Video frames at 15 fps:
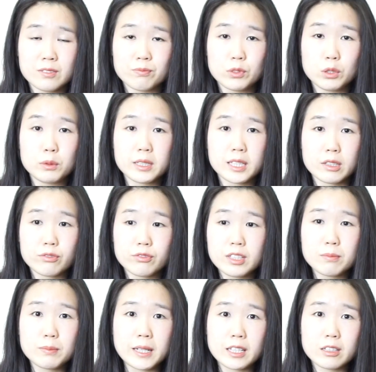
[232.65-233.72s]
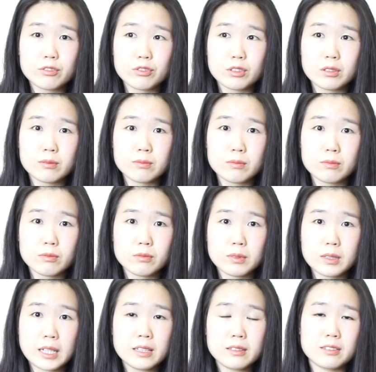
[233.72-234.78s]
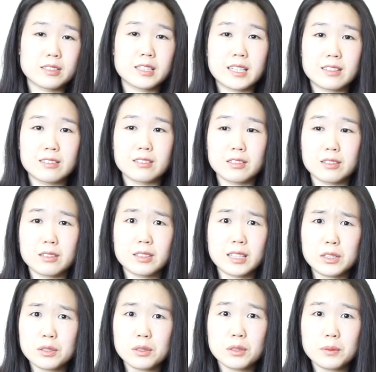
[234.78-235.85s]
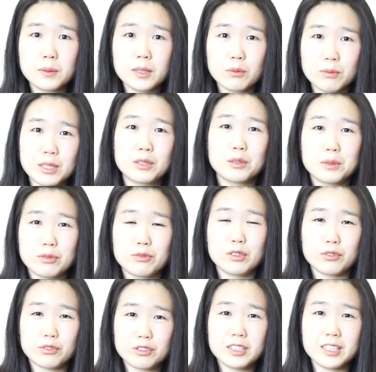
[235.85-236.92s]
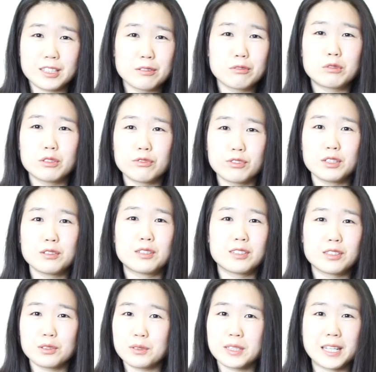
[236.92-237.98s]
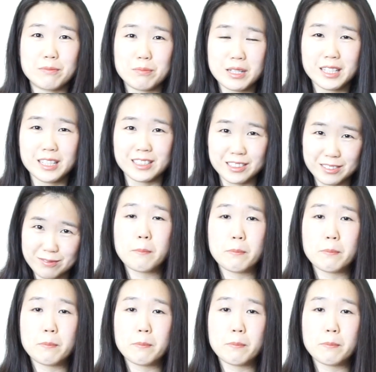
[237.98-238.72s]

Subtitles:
You will get feedback from other scientists. And you know what? We do it for free. Reviewers don't get paid.